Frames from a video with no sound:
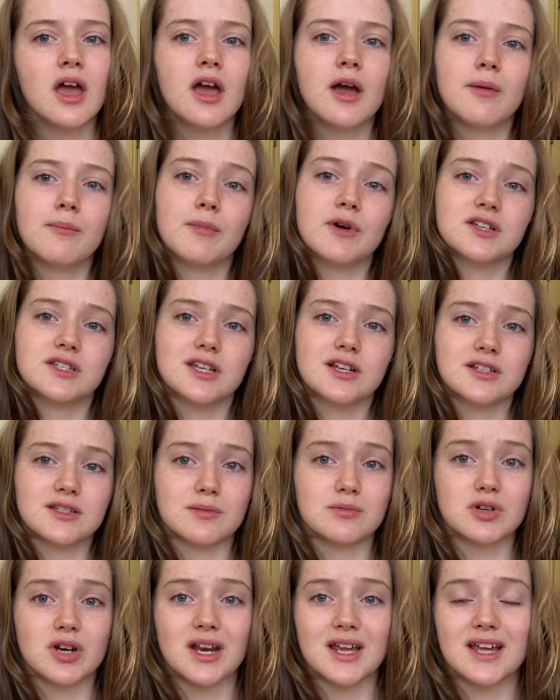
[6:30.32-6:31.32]
mostly because I'm
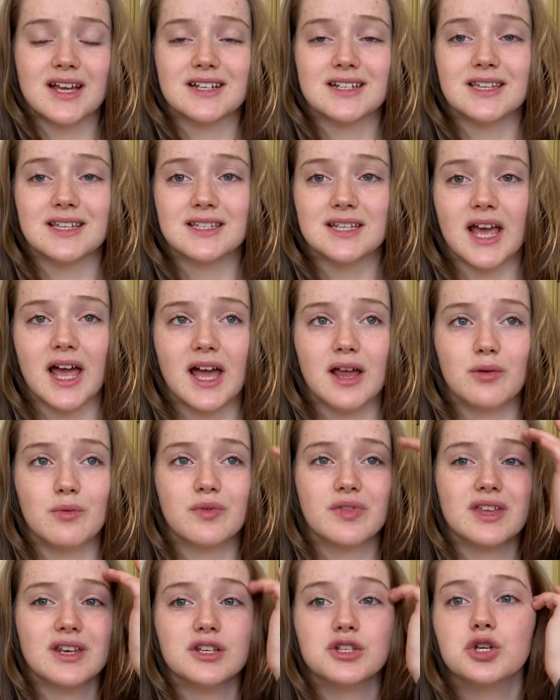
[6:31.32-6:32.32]
trying to get to the 10
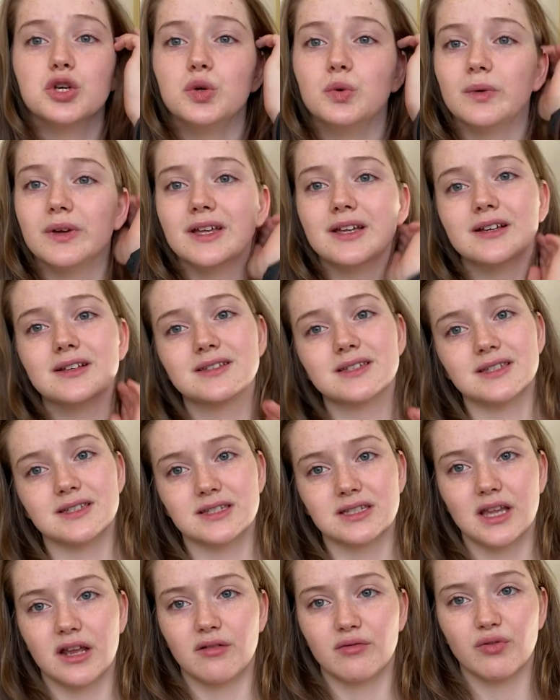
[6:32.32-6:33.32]
within 2 weeks
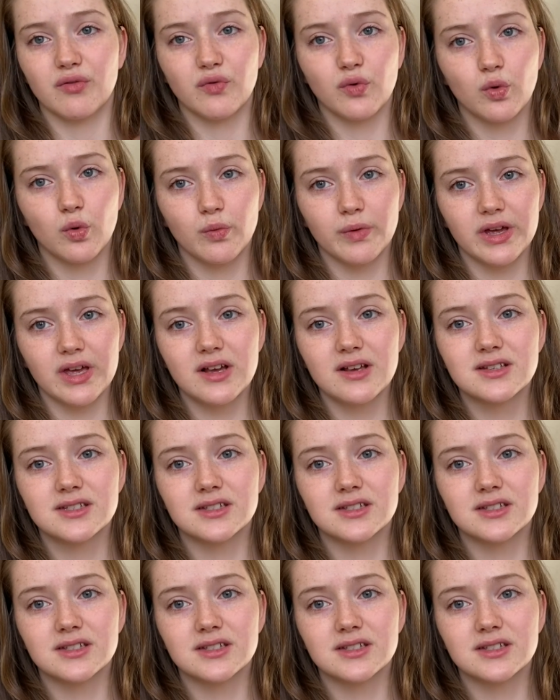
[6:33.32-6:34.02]
instead of 4 weeks,